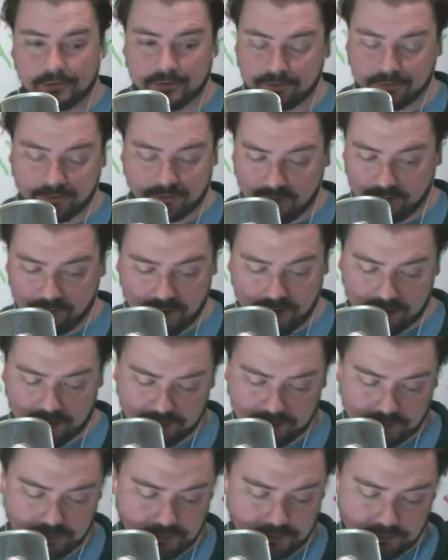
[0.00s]
This is
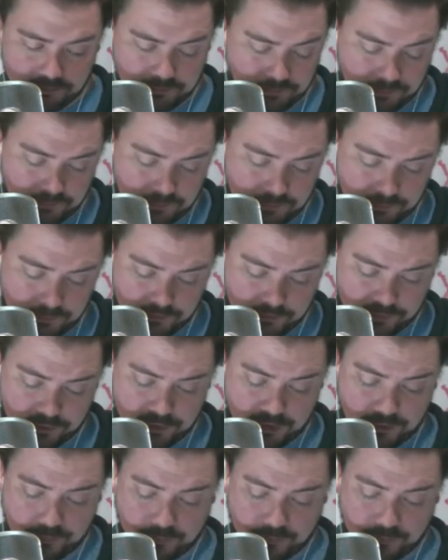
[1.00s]
outrageous. So.